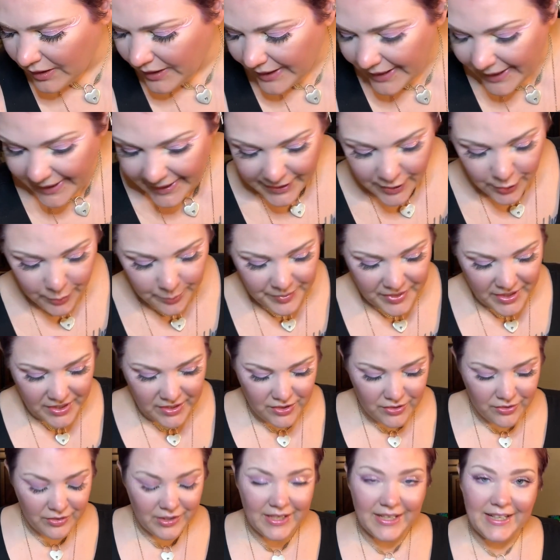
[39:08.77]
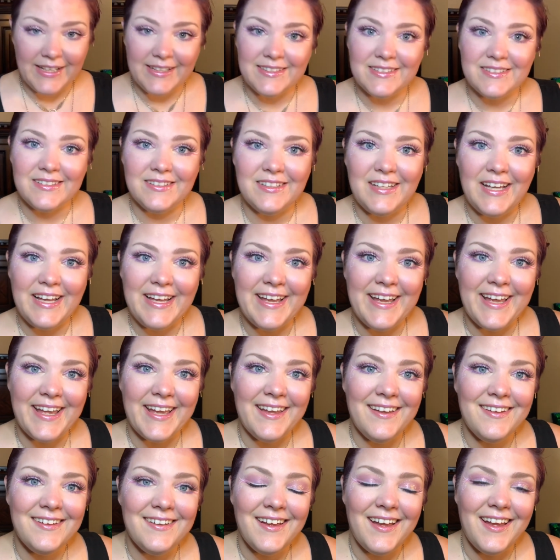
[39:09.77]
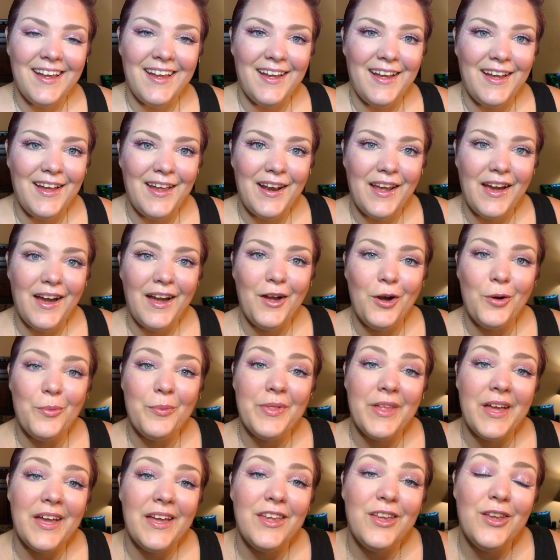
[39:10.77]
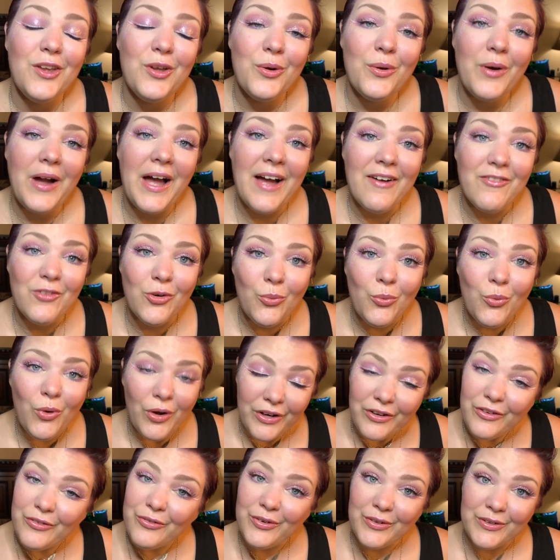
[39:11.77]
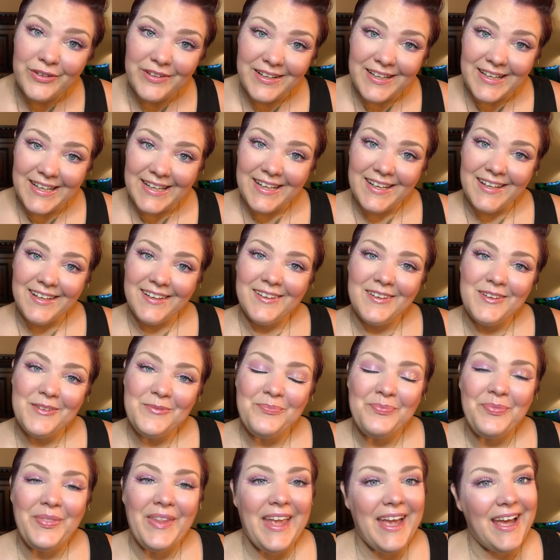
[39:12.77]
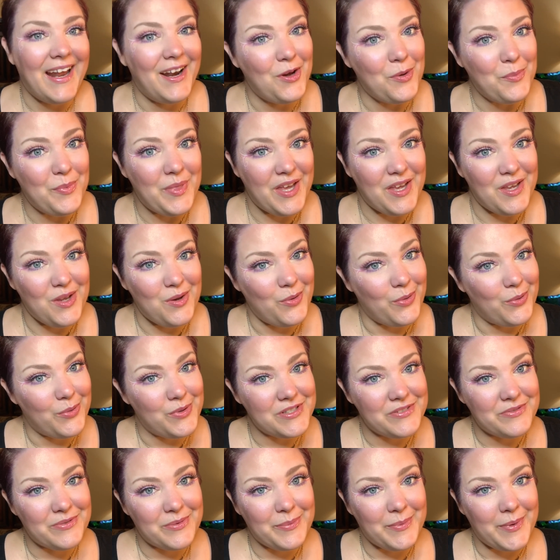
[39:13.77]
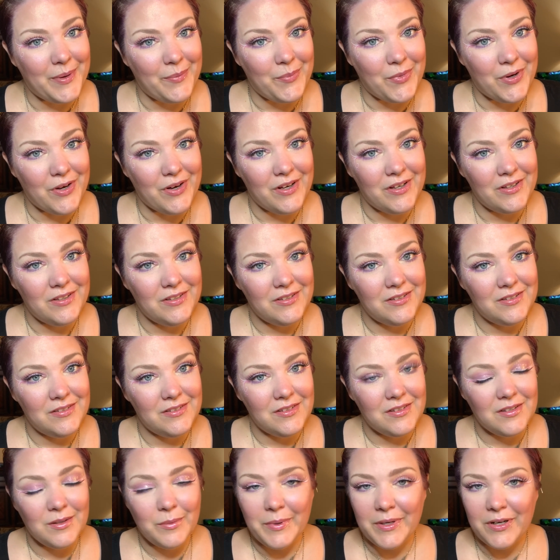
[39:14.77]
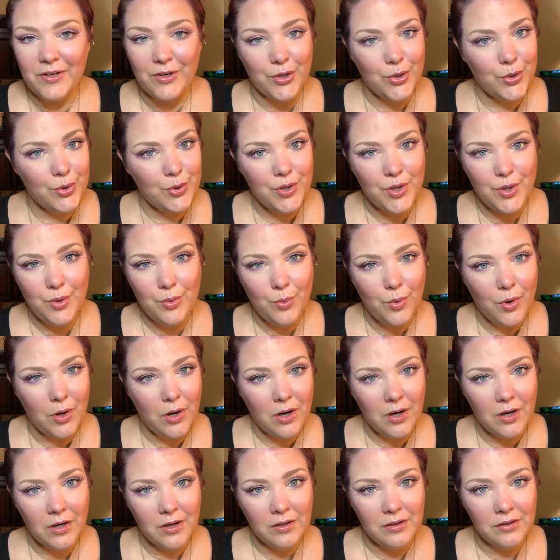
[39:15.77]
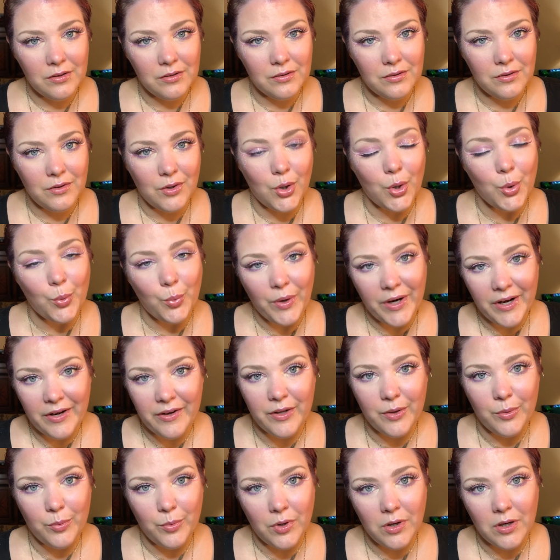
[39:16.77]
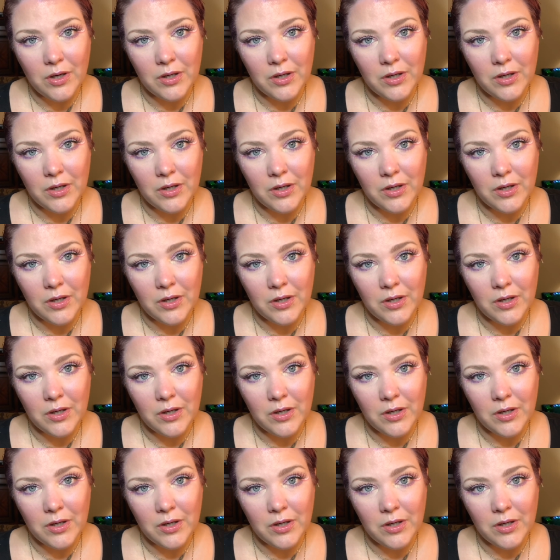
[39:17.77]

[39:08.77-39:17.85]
I hope that you guys like it, and I hope that you have a wonderful day, and I hope that you always remember, no matter who you are or where you